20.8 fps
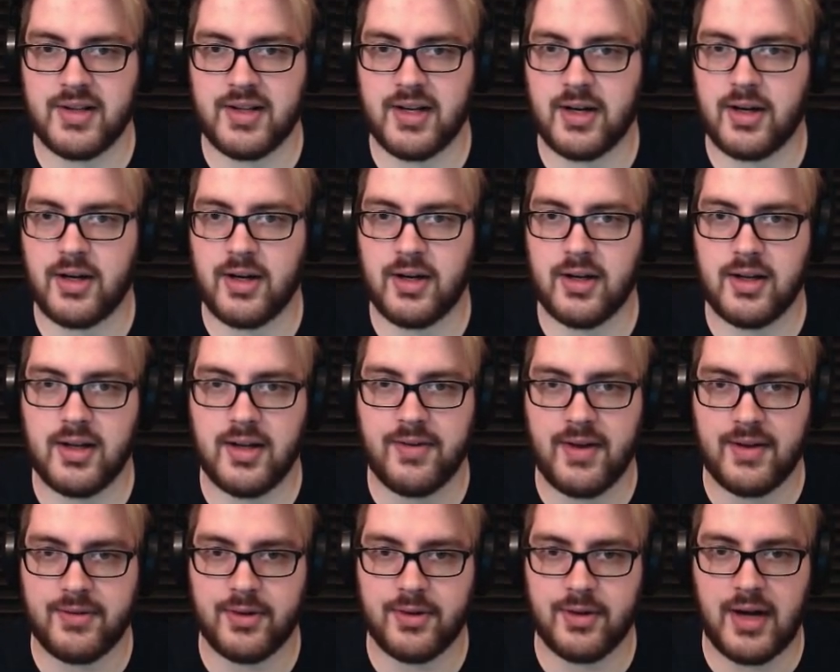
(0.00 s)
all I've
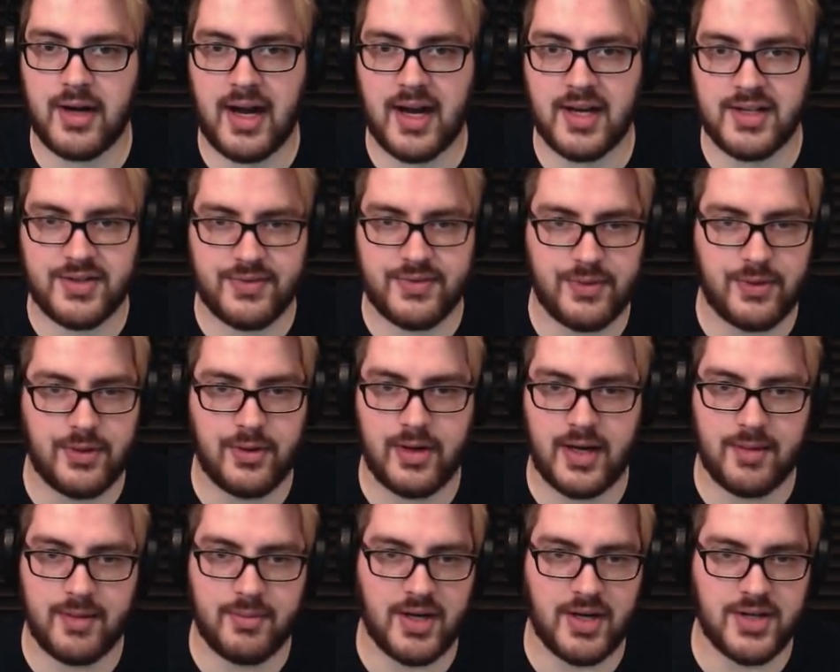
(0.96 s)
ever asked for
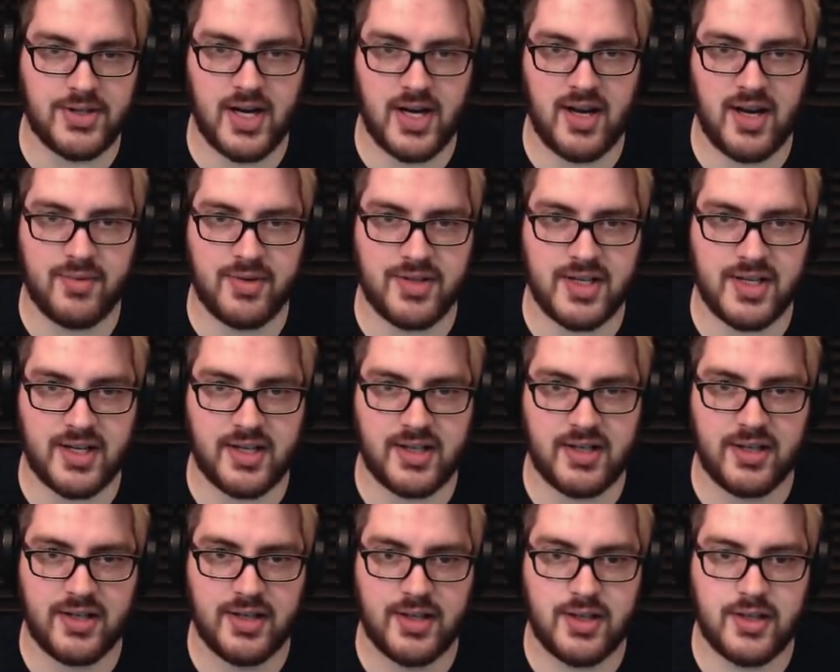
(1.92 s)
at my job is like
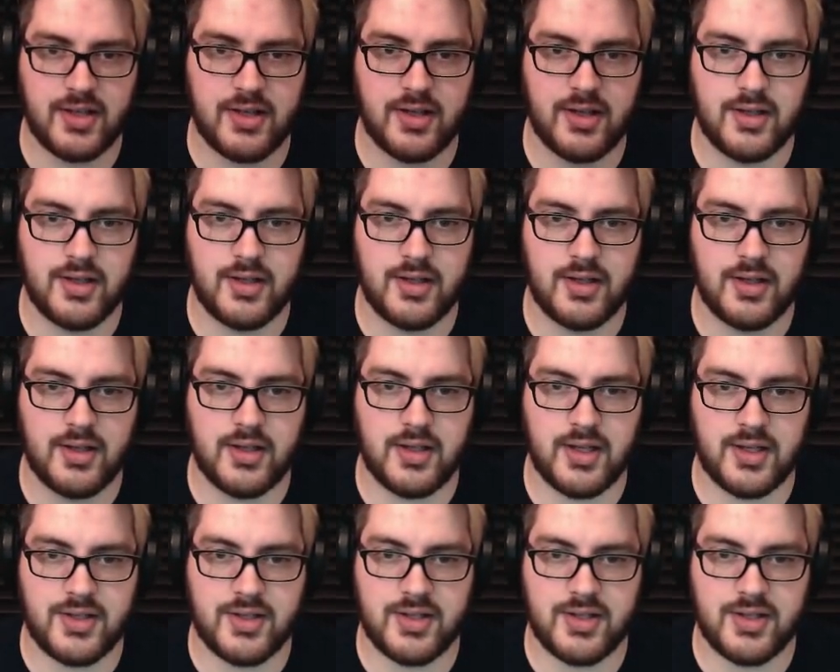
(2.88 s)

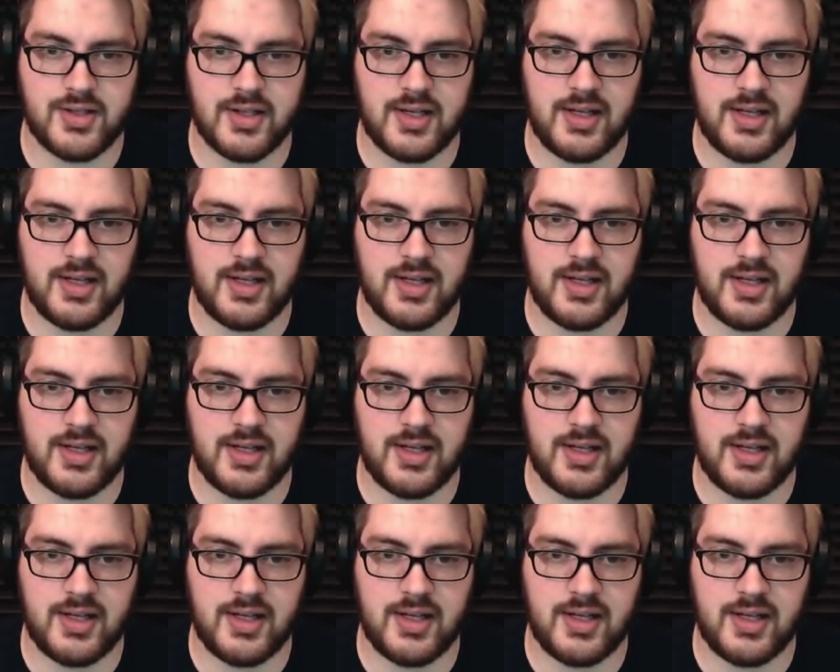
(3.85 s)
just at